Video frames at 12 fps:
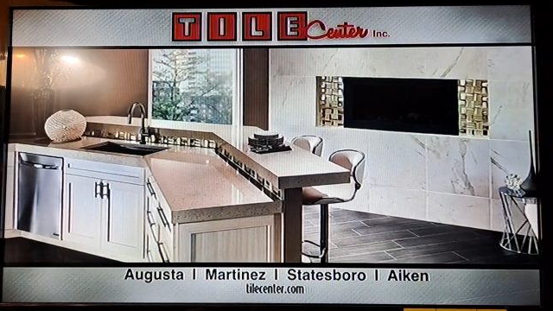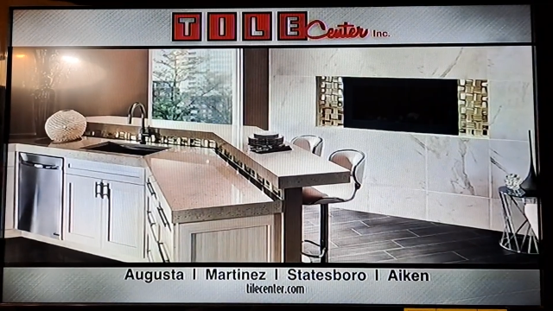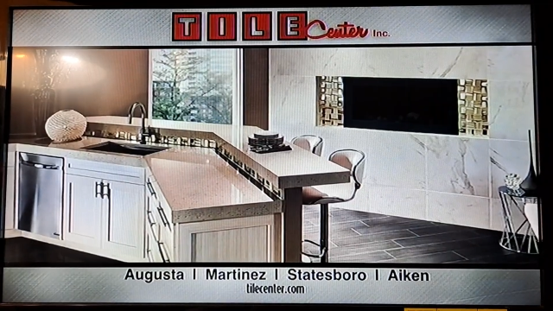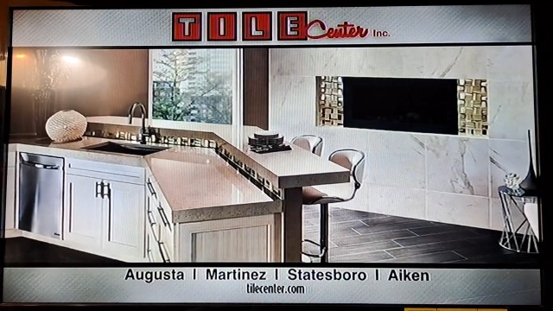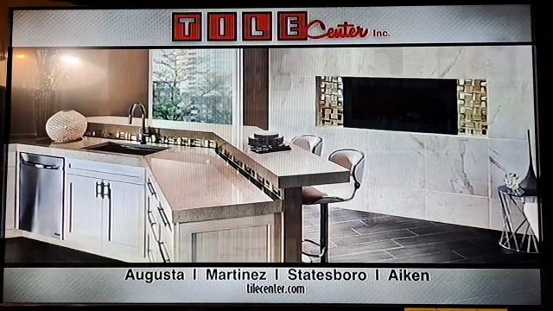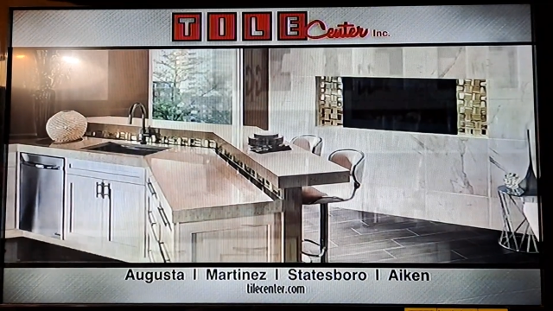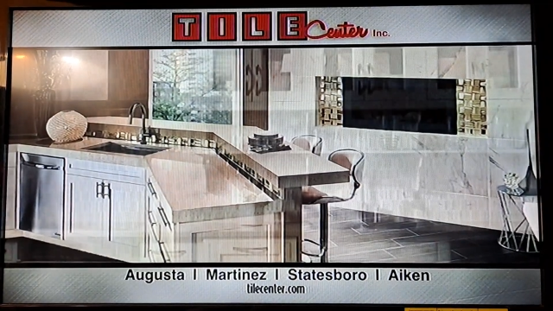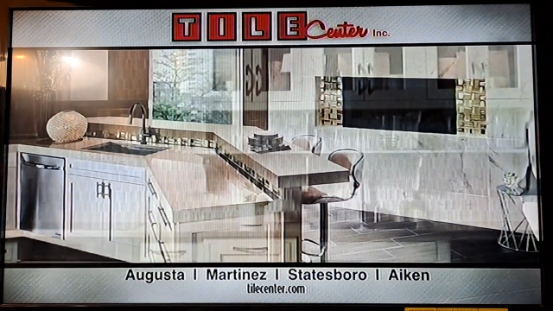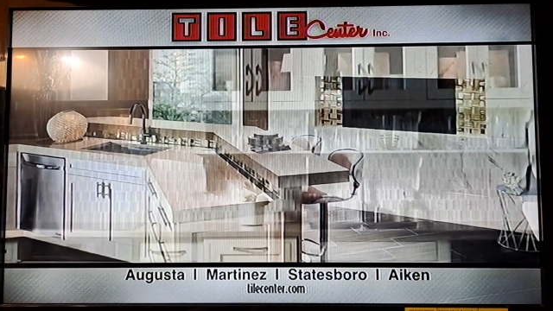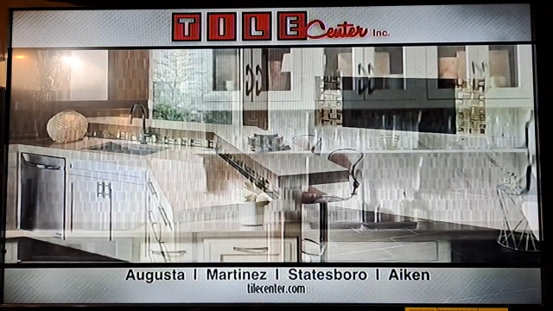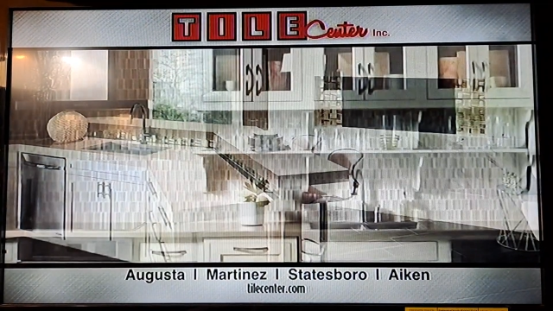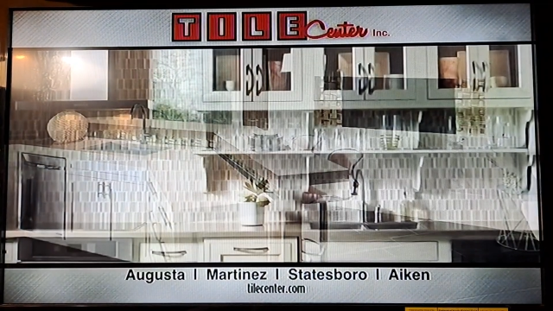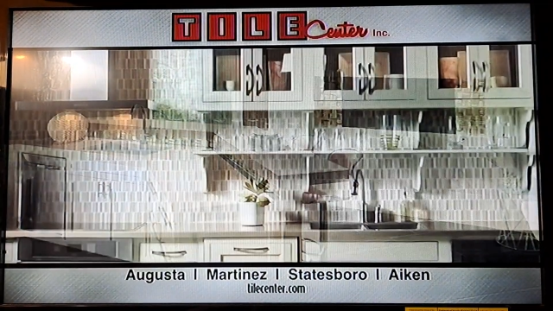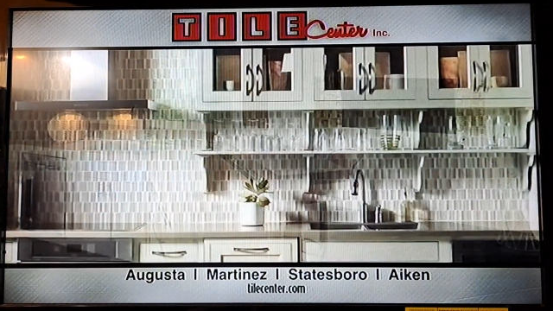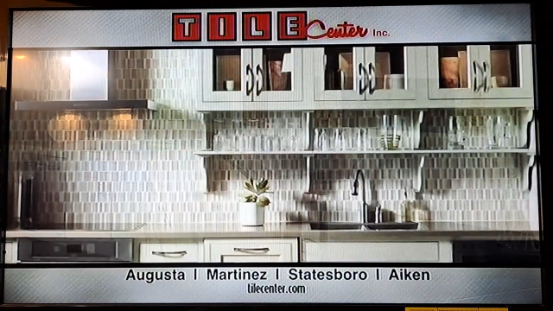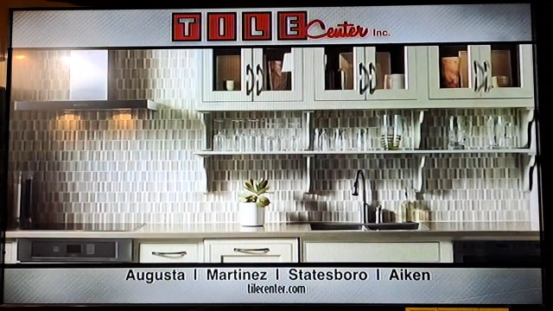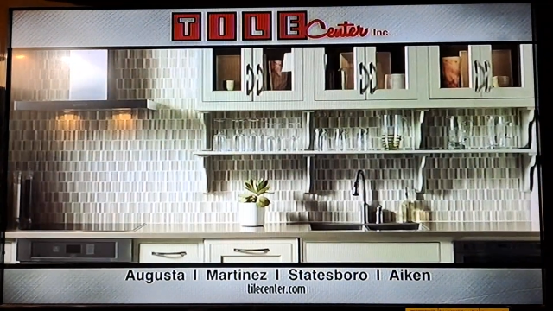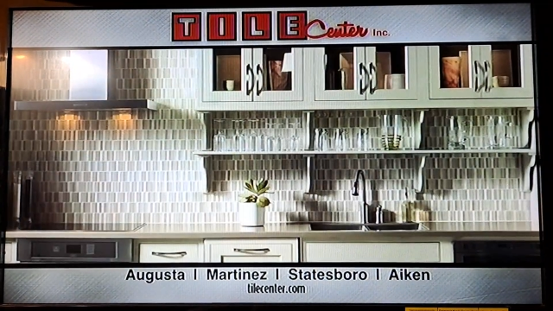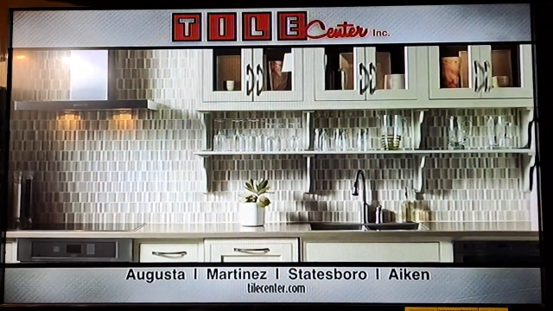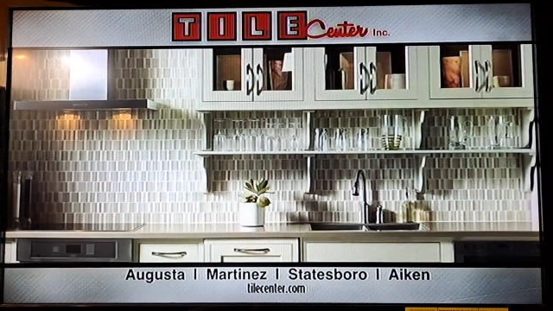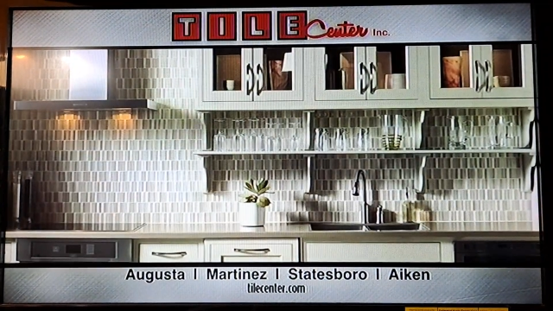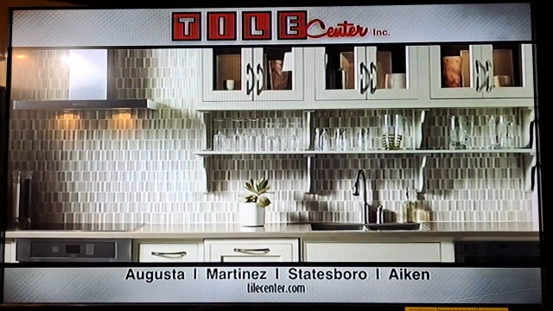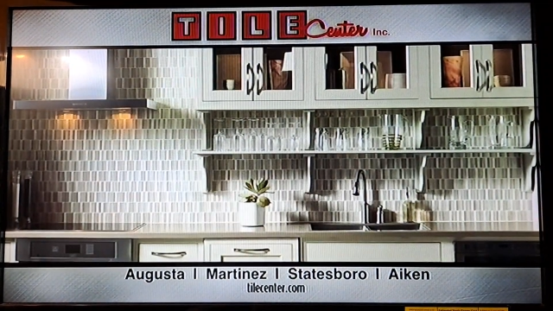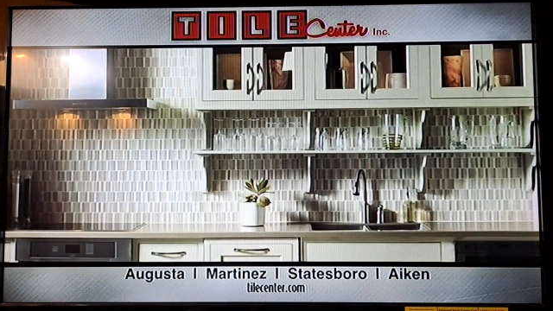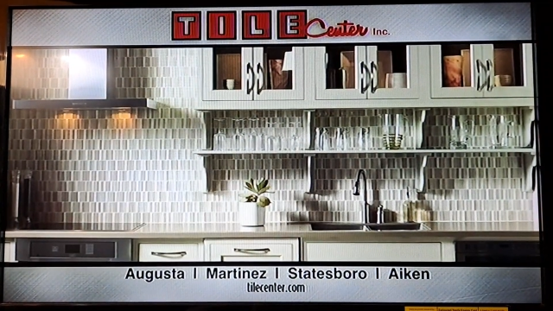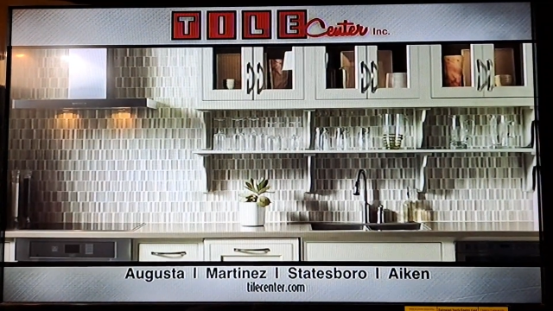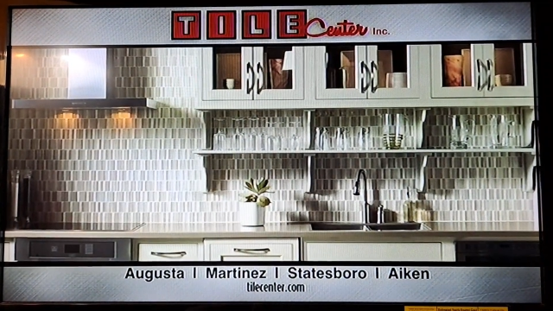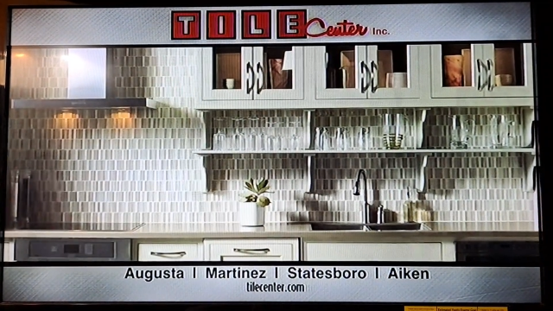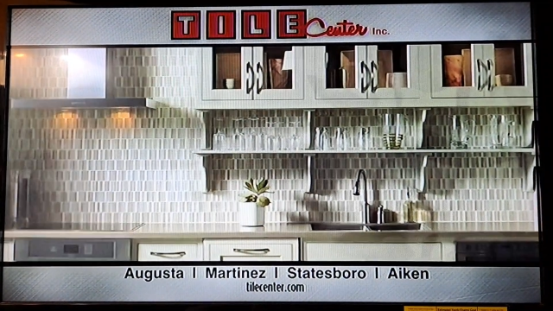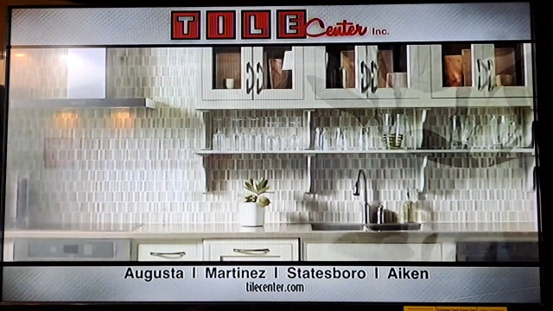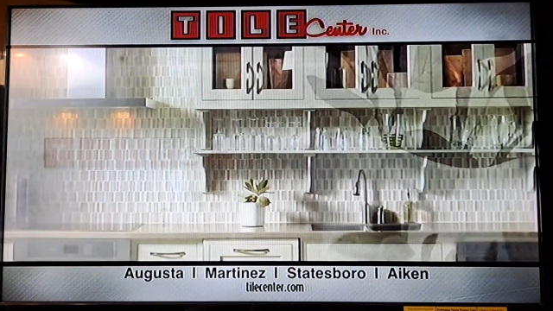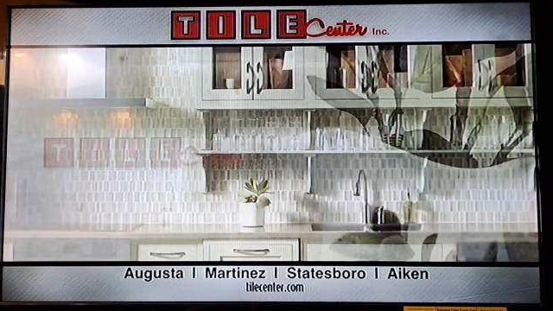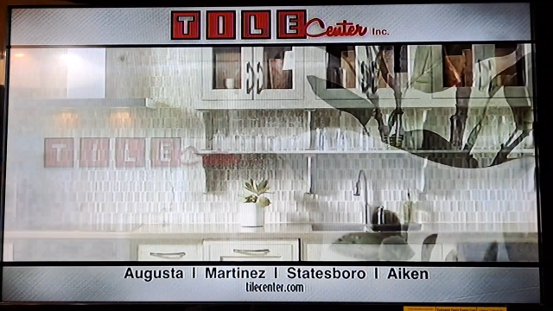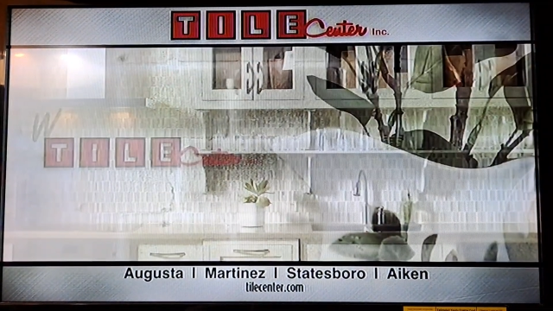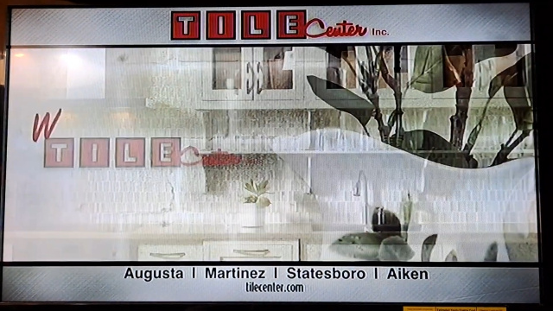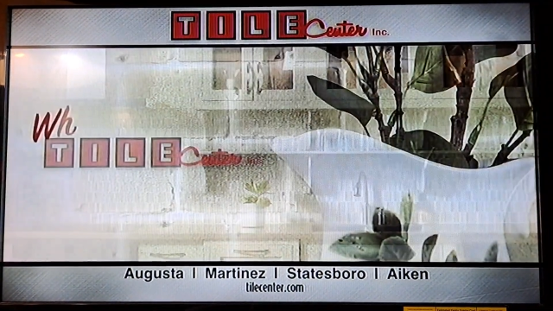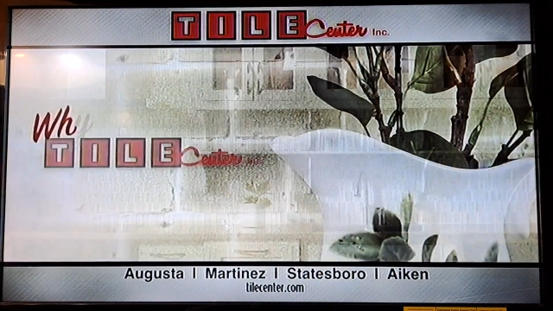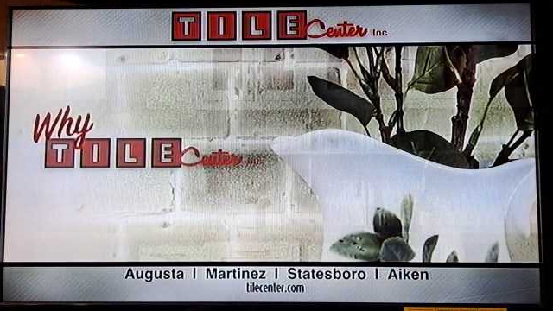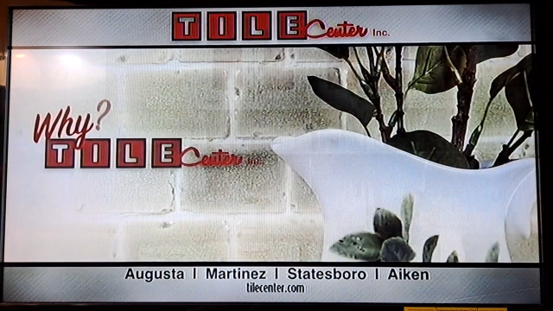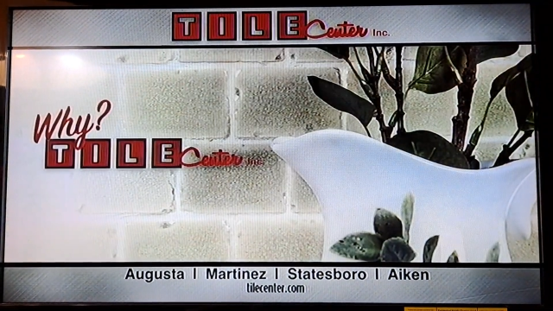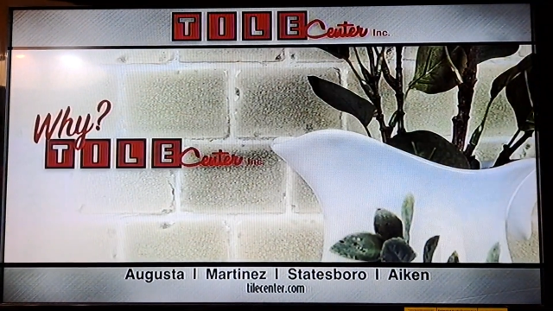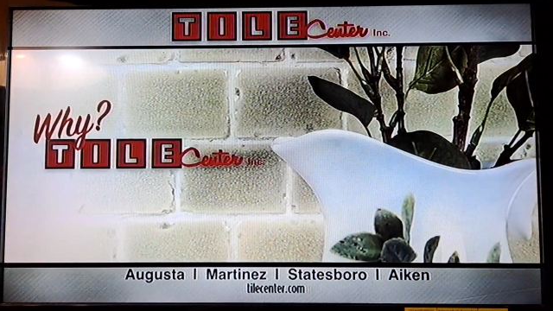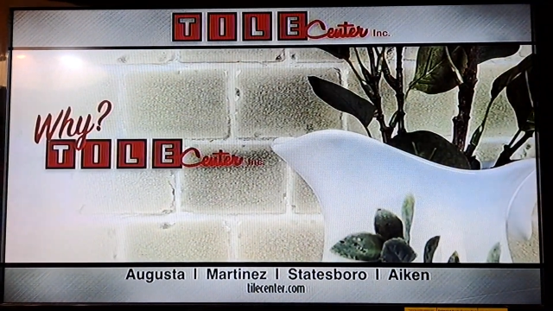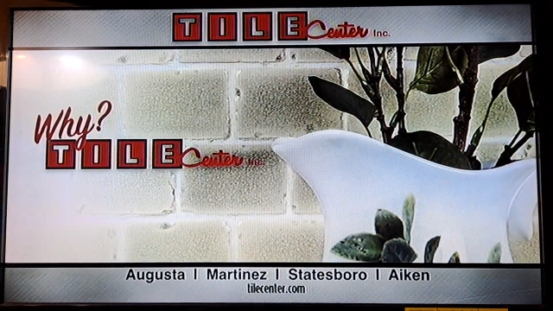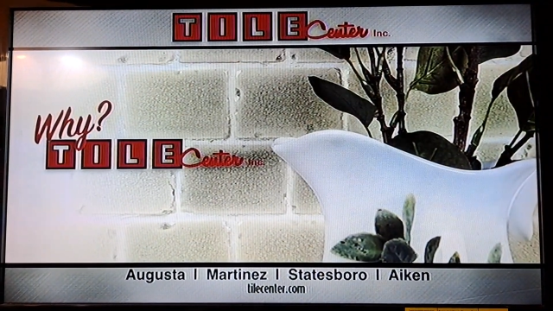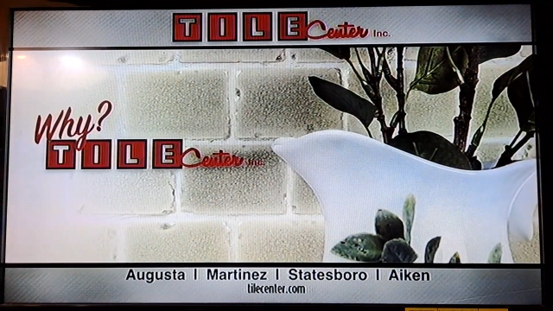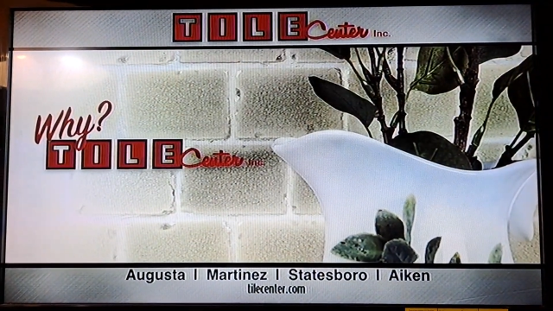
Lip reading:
Nobody's mouth can be seen.